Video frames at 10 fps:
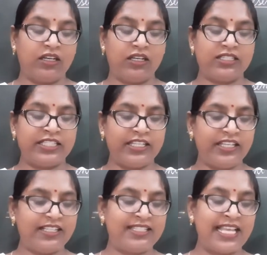See the
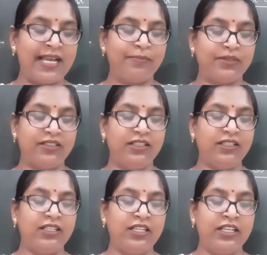example.
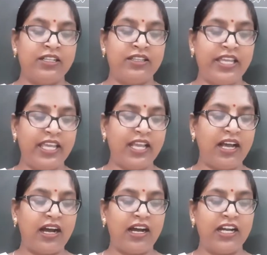They
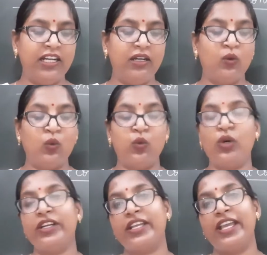are
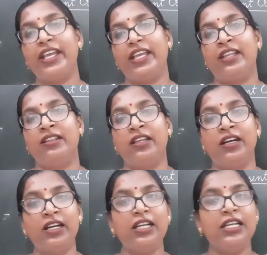working in
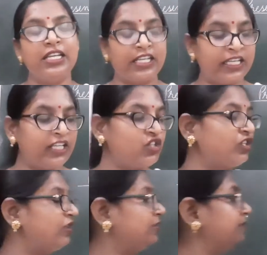the kitchen.